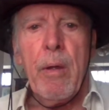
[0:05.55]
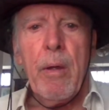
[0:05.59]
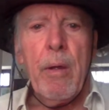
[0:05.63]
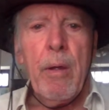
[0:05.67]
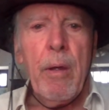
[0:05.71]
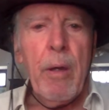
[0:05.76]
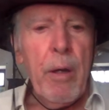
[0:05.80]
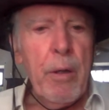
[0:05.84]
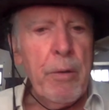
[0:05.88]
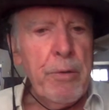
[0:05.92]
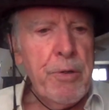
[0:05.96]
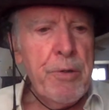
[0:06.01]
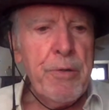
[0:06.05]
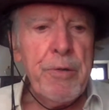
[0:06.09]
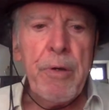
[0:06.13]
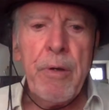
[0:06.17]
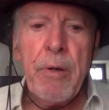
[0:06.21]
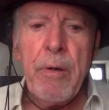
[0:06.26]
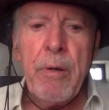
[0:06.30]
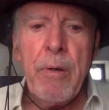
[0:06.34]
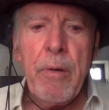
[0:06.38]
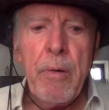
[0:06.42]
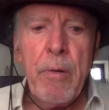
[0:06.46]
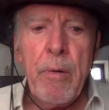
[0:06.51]
How do you
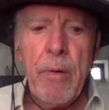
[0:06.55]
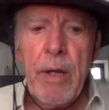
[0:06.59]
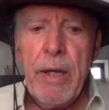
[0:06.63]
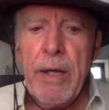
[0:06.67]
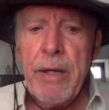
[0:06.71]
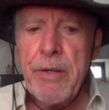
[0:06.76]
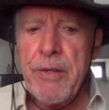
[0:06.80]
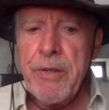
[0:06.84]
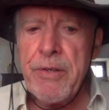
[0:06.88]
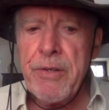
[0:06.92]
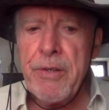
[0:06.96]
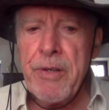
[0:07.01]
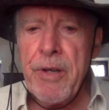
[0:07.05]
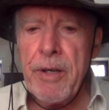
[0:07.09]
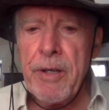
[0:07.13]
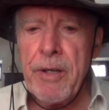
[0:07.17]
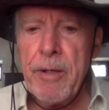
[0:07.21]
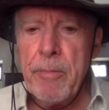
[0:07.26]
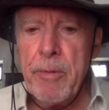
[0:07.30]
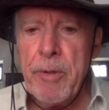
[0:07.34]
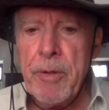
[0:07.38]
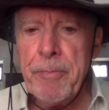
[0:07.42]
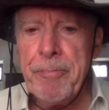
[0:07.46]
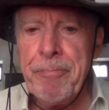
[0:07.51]
do, ladies and
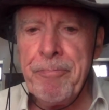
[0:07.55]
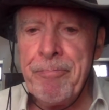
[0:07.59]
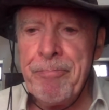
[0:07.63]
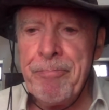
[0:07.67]
gentlemen?